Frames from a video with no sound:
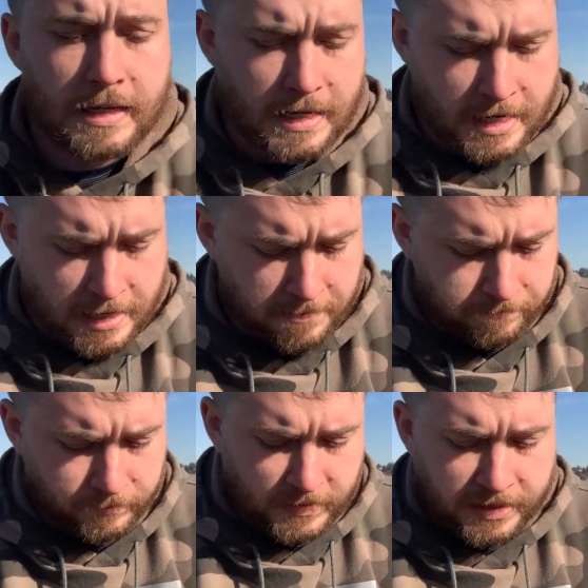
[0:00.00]

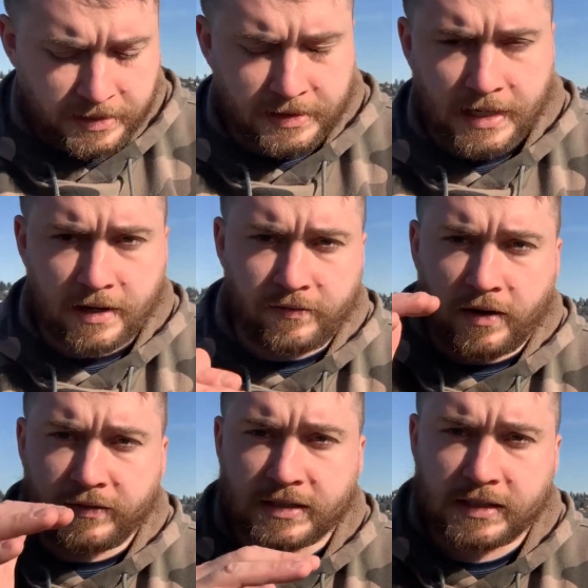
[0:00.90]
I think they have
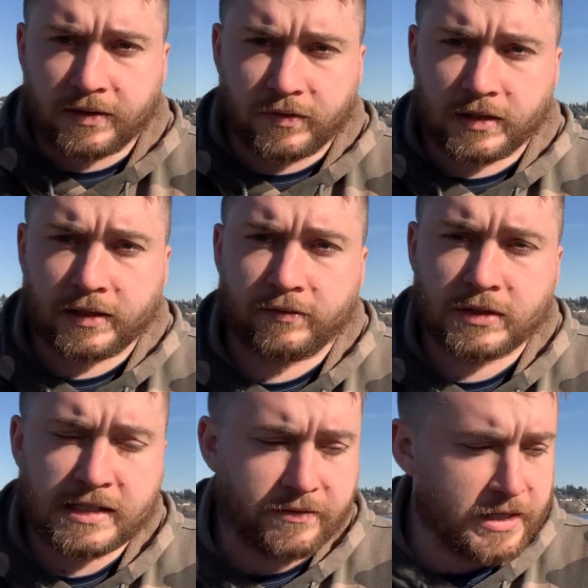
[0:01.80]
obviously different
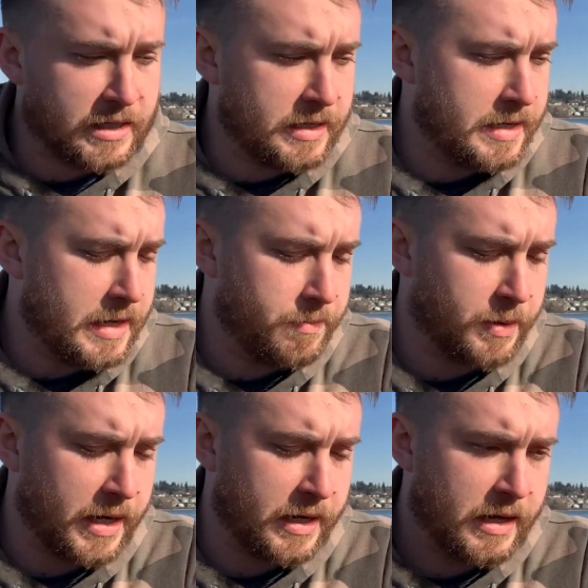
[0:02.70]
levels of it,
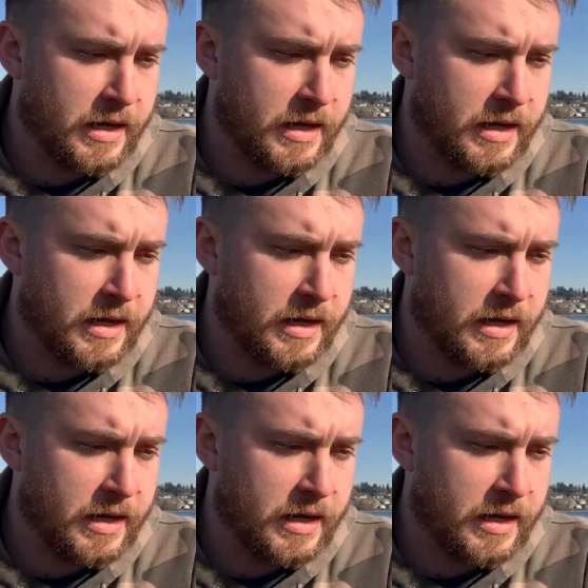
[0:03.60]
but